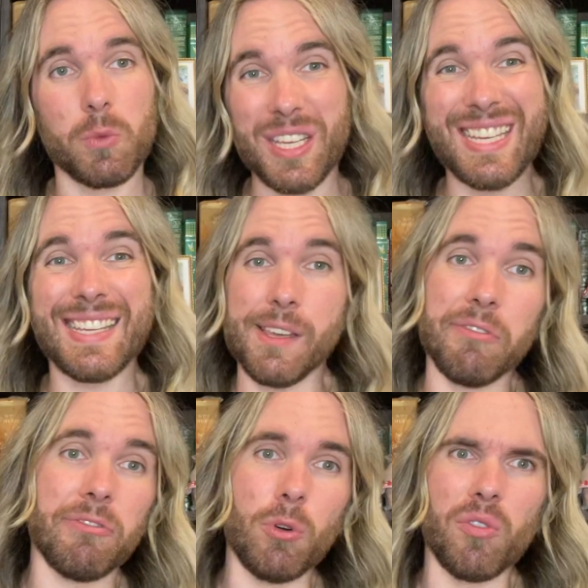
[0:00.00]
we
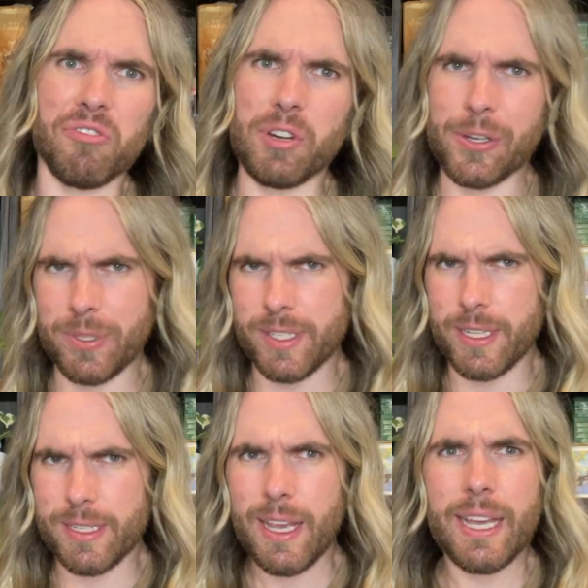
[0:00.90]
give for
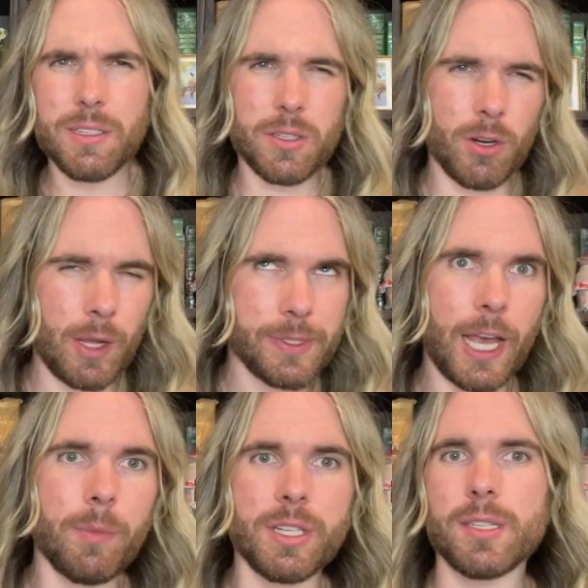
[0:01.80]
frequencies. It describes
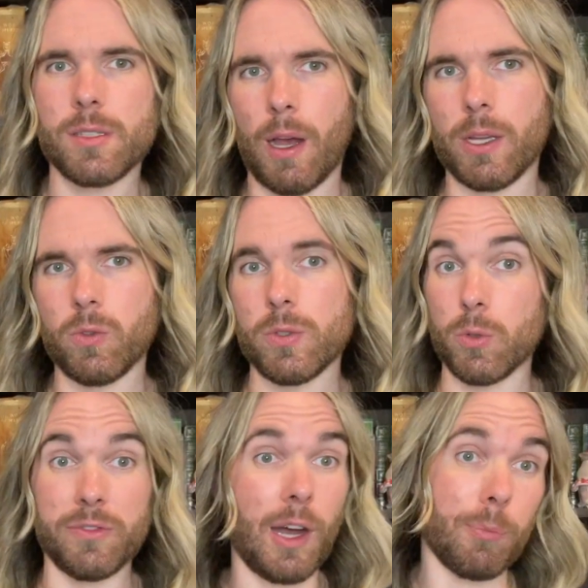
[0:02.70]
how many cycles
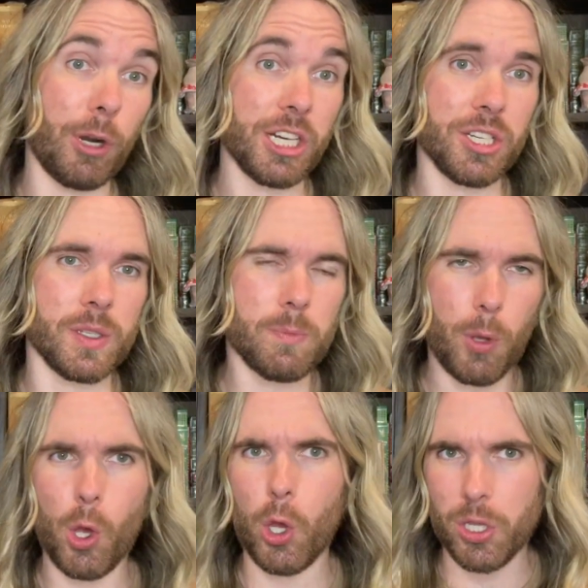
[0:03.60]
or vibrations
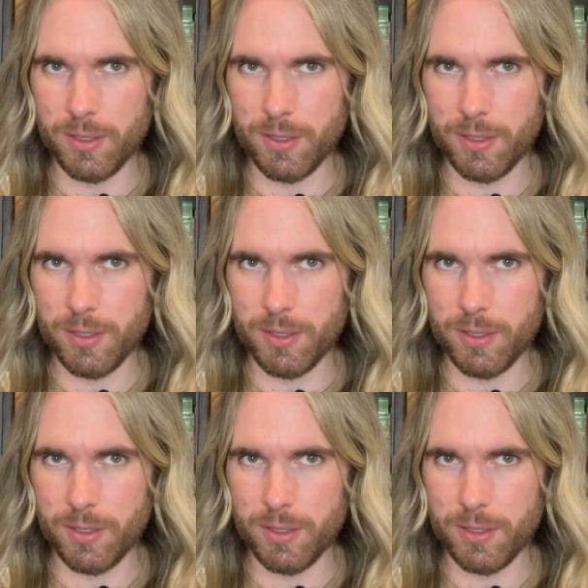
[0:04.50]
per